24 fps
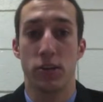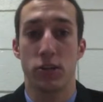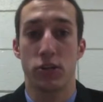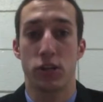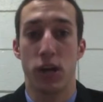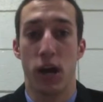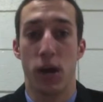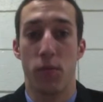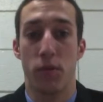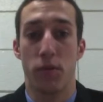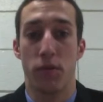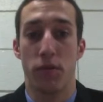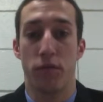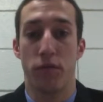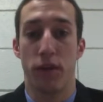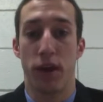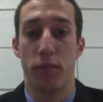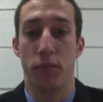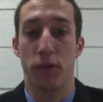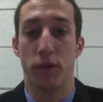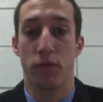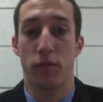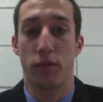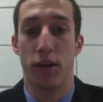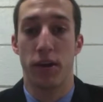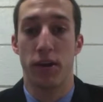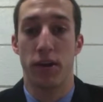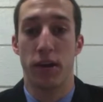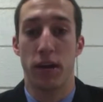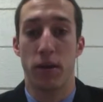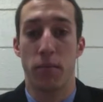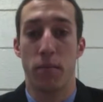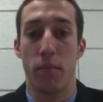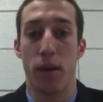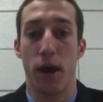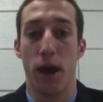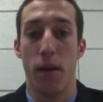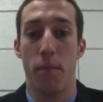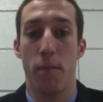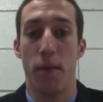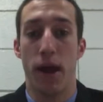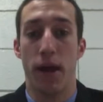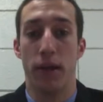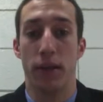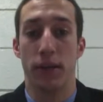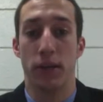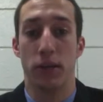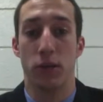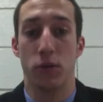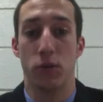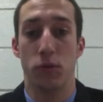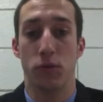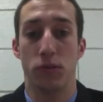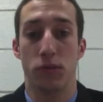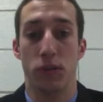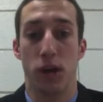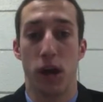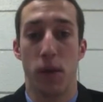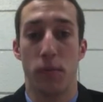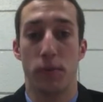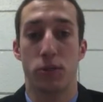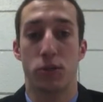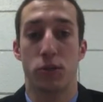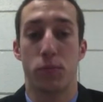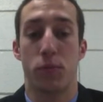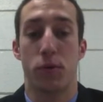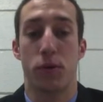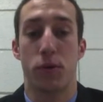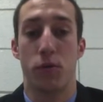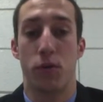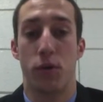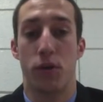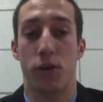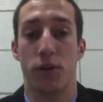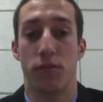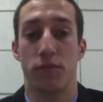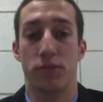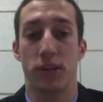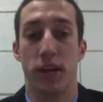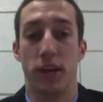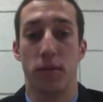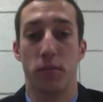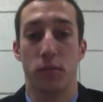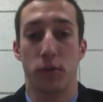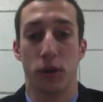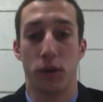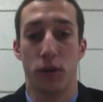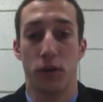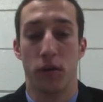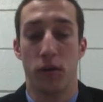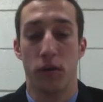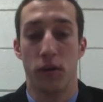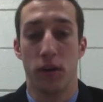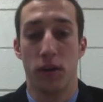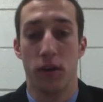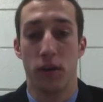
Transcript: a job with a family friend named Bob Batley, who was the entrepreneur of Stadium Grill.